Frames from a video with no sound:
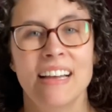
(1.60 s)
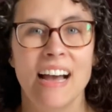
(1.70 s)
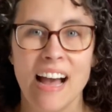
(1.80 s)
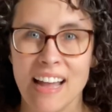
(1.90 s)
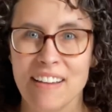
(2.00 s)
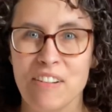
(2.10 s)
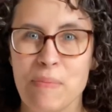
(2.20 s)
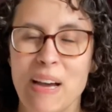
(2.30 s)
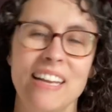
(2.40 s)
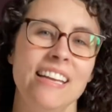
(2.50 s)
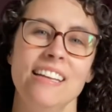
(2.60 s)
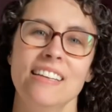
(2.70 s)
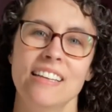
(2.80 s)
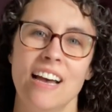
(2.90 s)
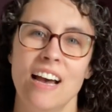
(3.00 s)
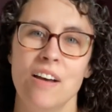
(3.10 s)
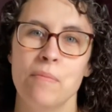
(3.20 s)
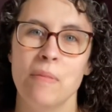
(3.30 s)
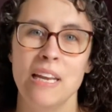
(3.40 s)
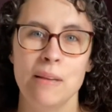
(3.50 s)
Hi everybody,
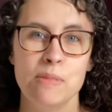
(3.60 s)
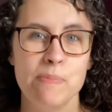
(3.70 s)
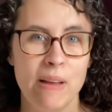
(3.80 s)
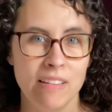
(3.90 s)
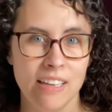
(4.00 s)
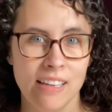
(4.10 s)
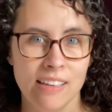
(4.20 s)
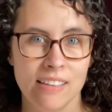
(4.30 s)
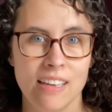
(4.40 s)
my name's Melanie.